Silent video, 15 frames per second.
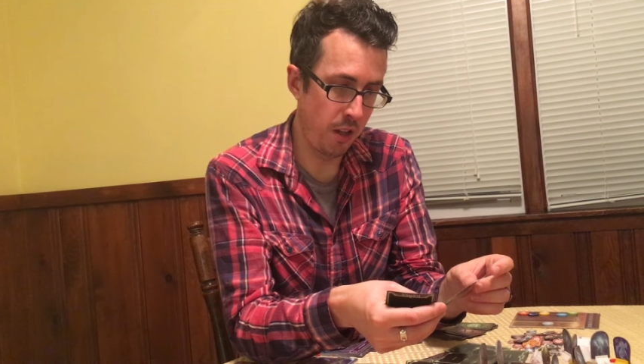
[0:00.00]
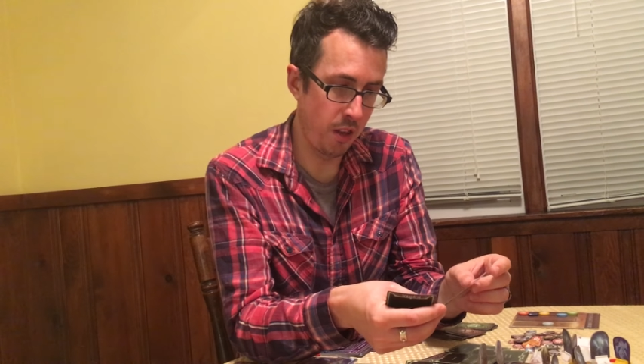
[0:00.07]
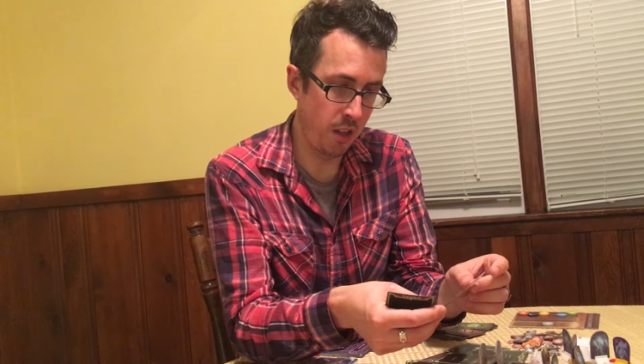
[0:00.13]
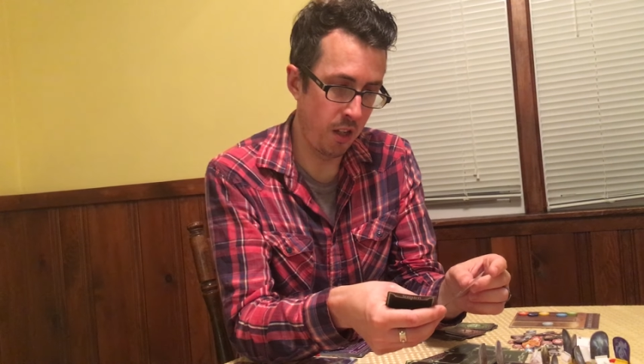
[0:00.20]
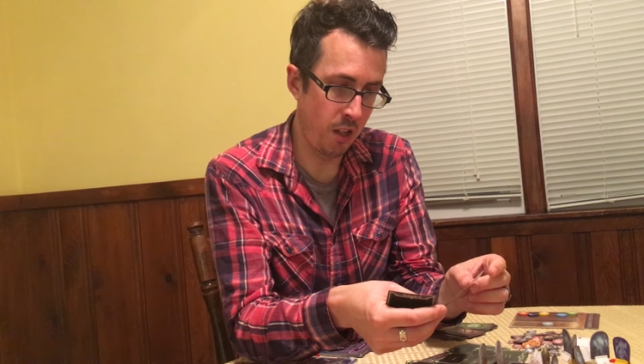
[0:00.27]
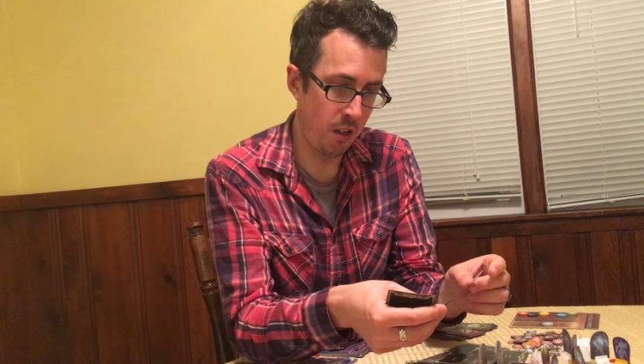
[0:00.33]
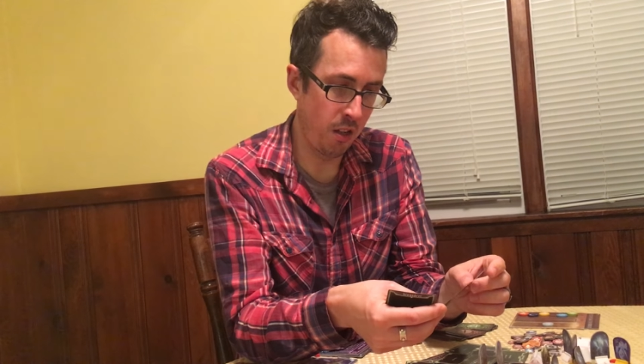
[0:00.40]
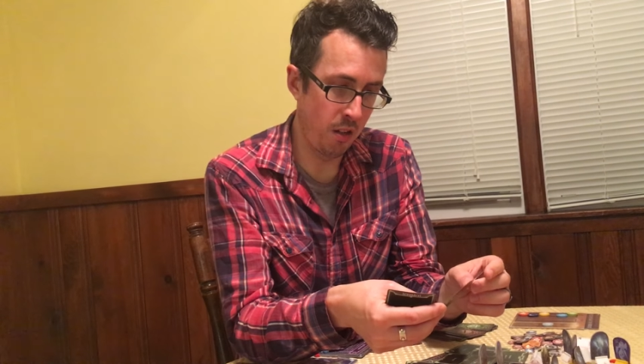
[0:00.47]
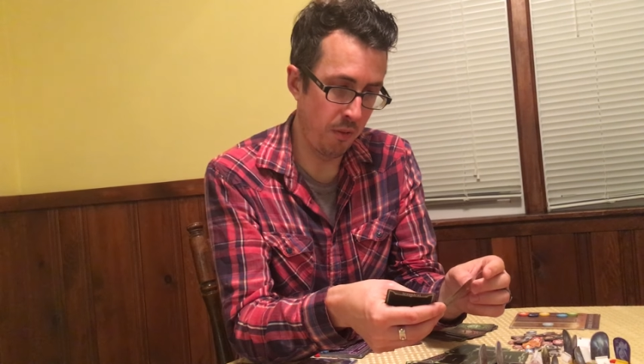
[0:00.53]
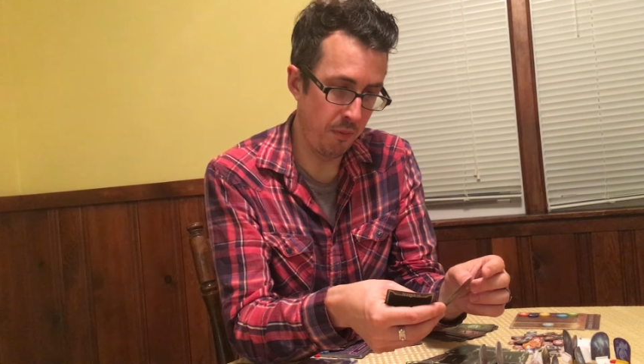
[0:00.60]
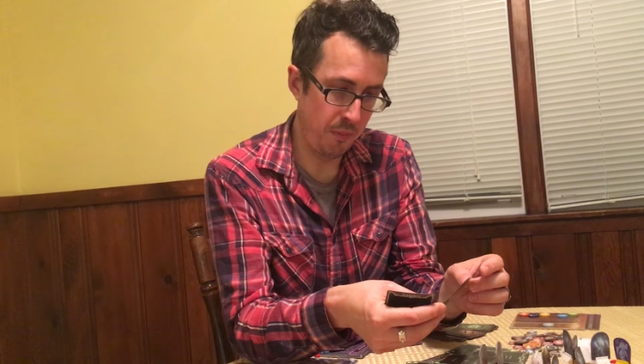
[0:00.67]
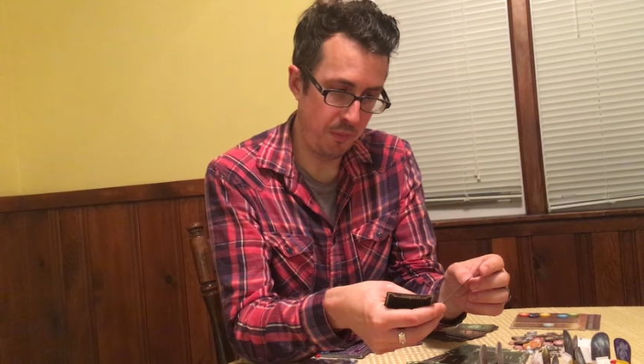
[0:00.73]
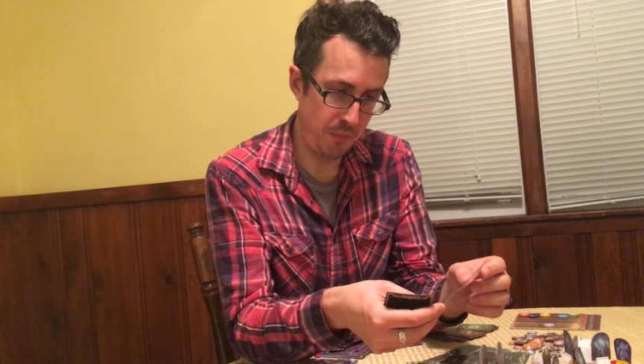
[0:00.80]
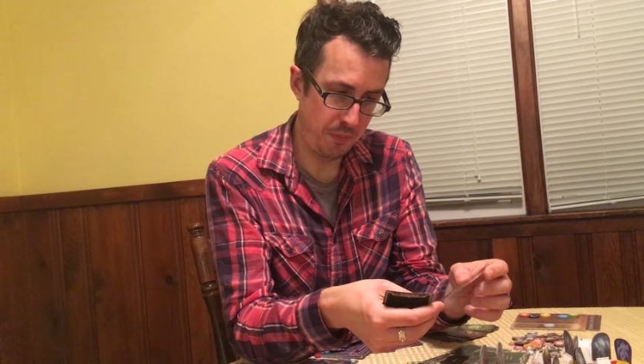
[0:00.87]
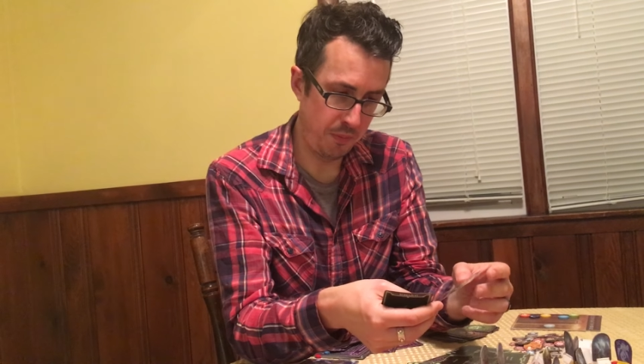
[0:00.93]
and then
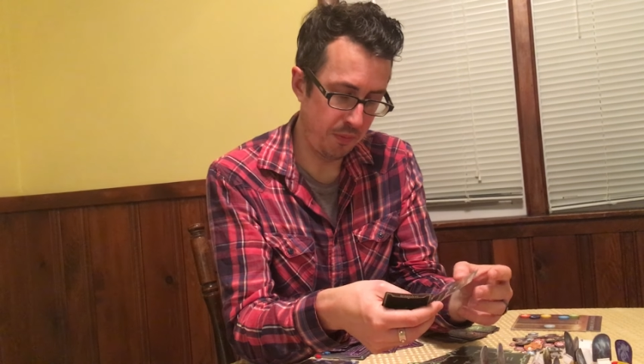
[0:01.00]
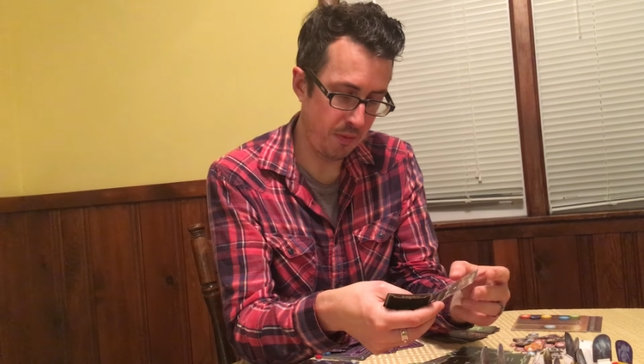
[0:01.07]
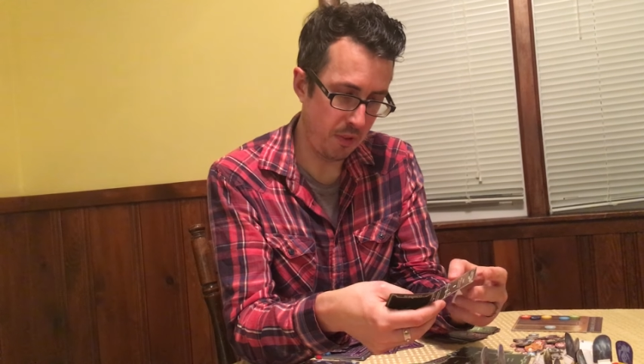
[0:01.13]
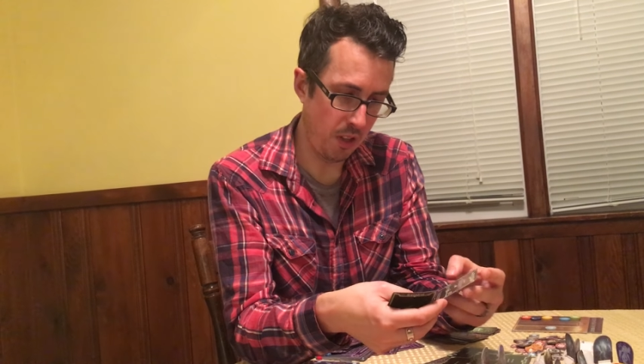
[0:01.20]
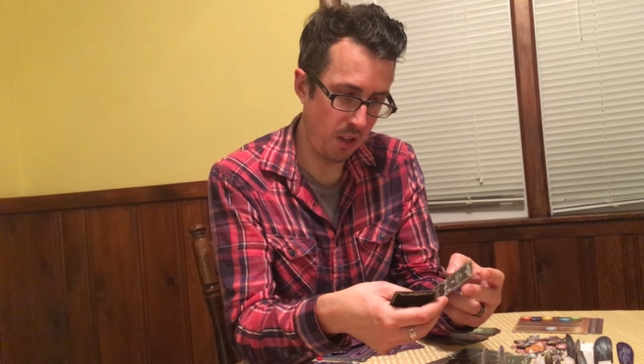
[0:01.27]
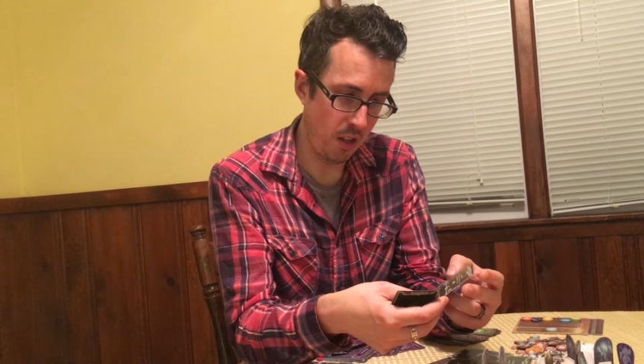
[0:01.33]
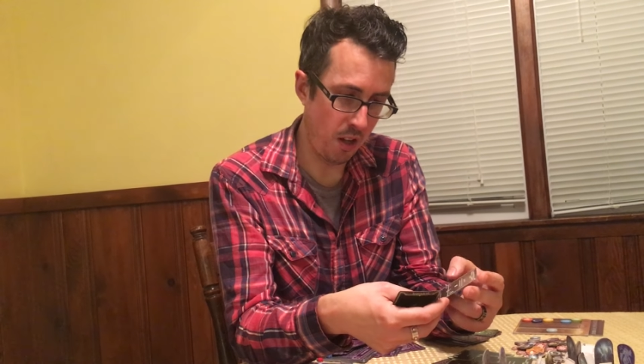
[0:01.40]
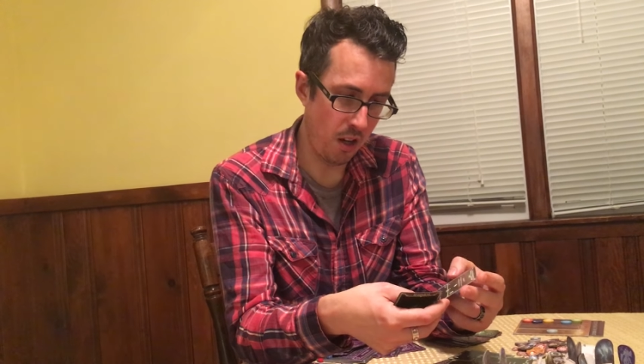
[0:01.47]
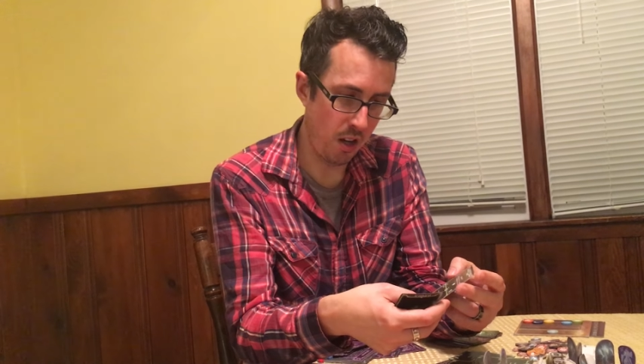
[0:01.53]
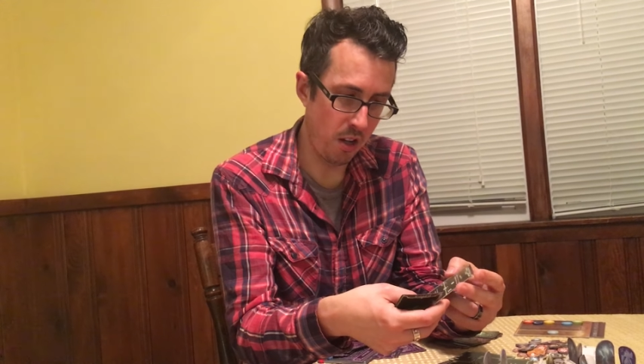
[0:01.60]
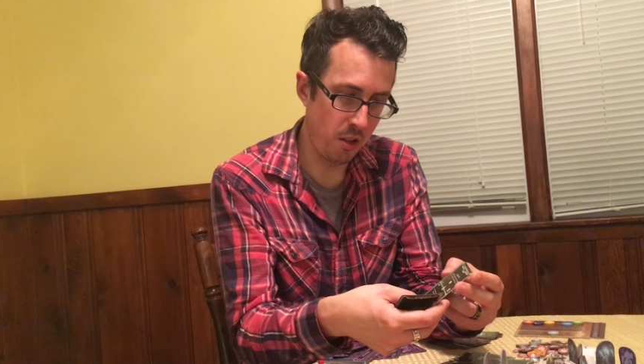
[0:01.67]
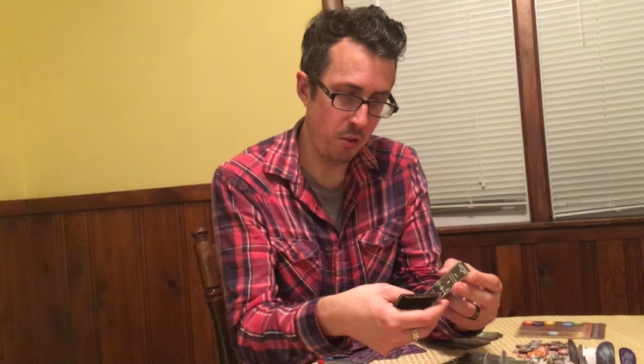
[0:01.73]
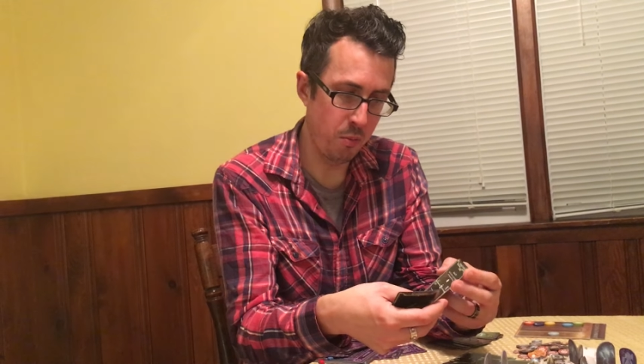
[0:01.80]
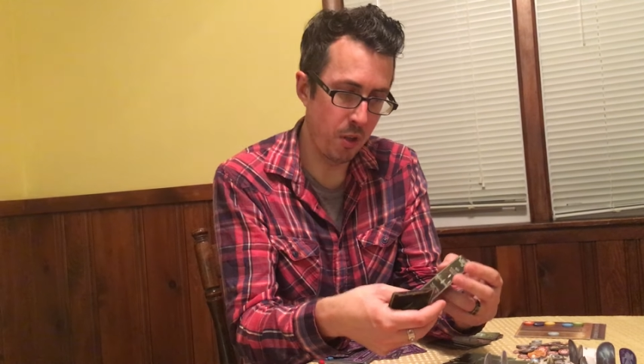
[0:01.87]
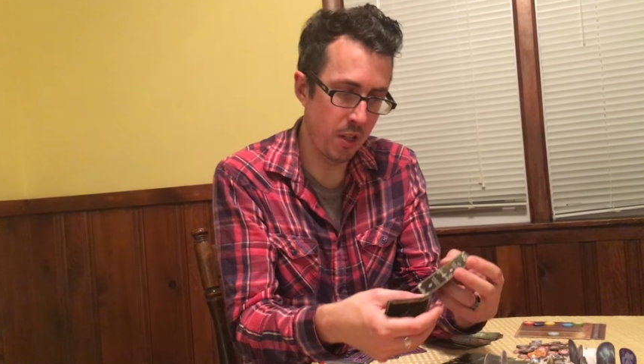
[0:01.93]
uh,
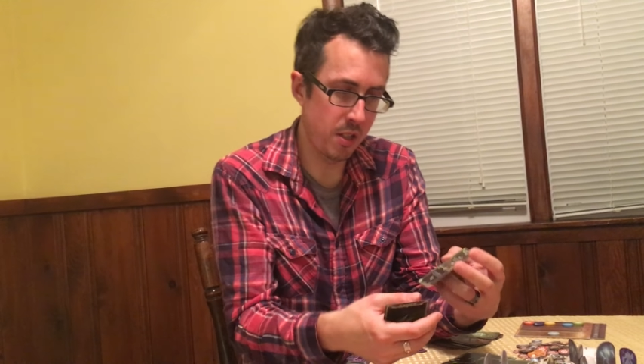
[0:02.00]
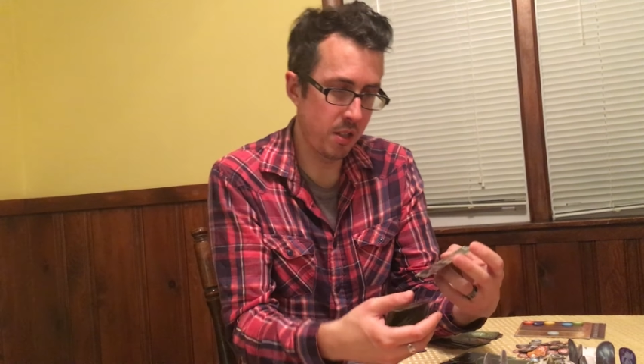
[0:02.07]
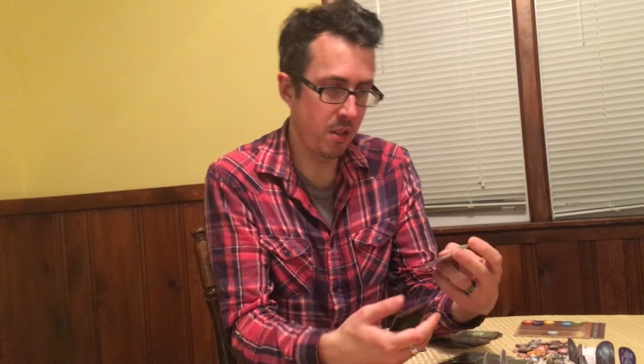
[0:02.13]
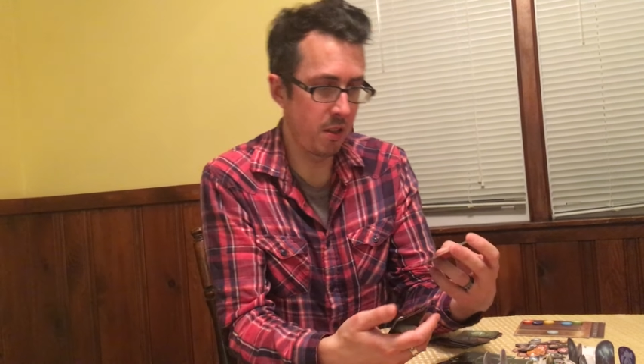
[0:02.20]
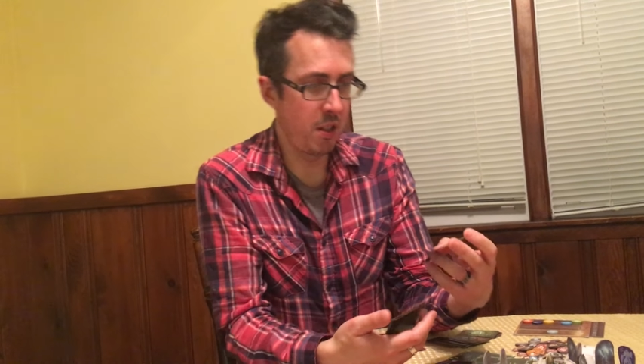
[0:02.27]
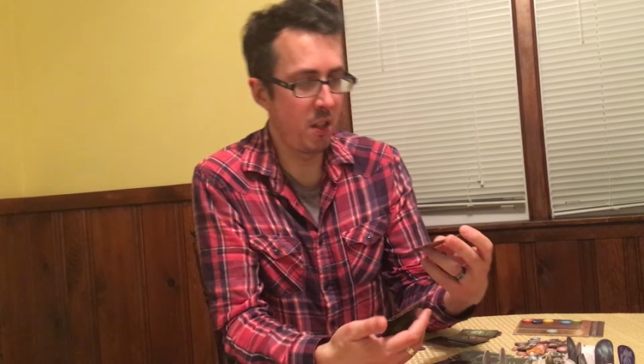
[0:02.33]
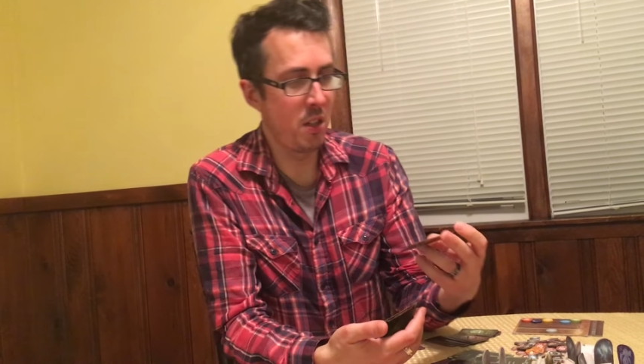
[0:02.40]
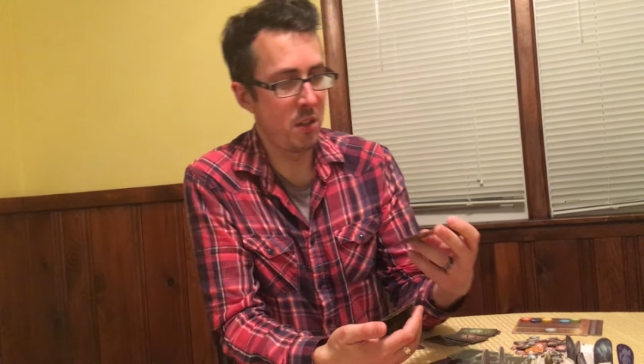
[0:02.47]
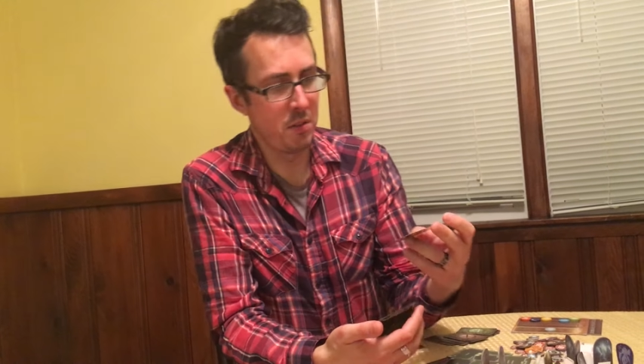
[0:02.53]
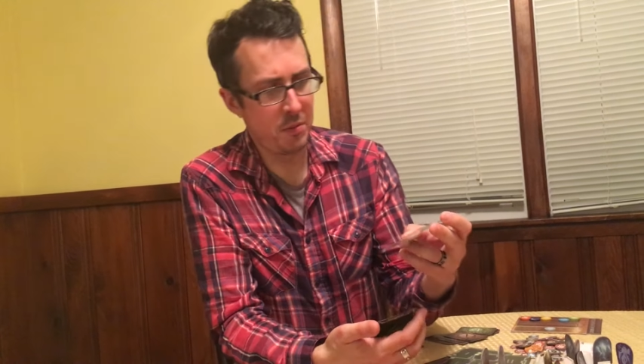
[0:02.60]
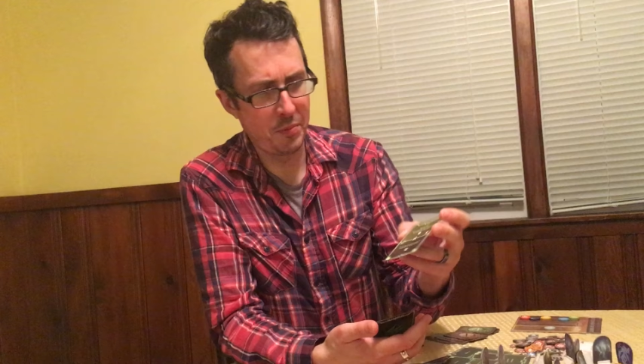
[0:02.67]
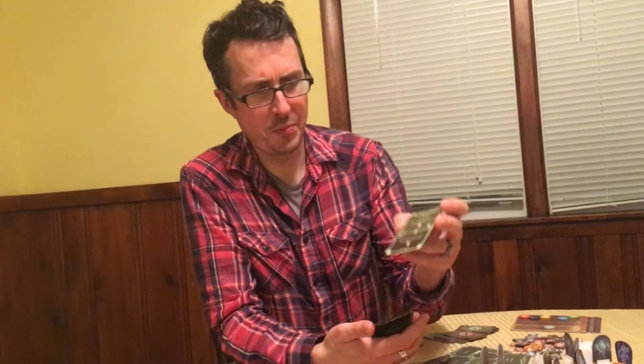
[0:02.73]
you basically